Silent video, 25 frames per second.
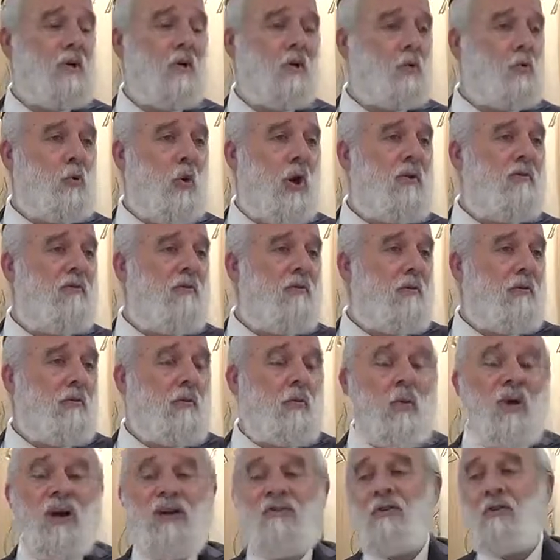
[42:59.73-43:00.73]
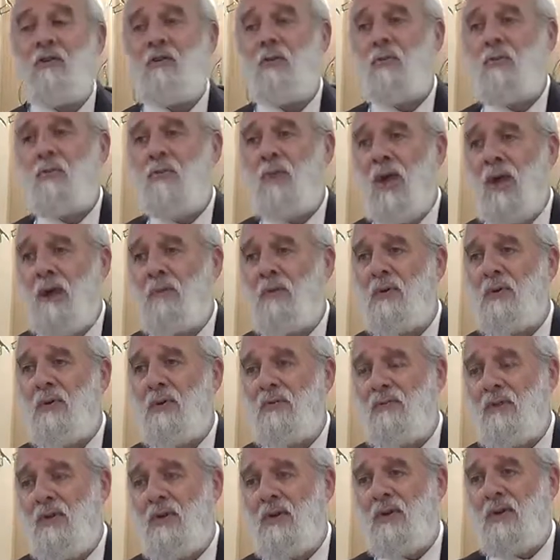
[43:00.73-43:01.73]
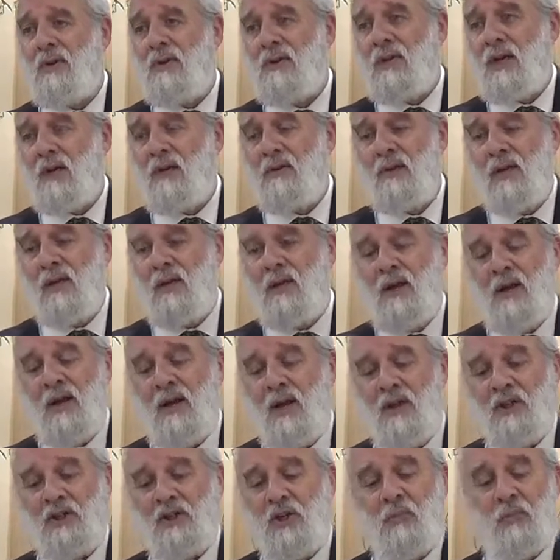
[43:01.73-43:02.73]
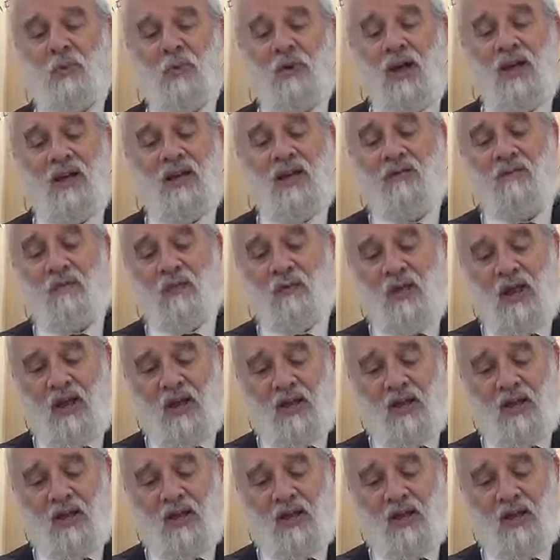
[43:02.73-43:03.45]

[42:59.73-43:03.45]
to ever be able to figure this out. Hashem will not give you the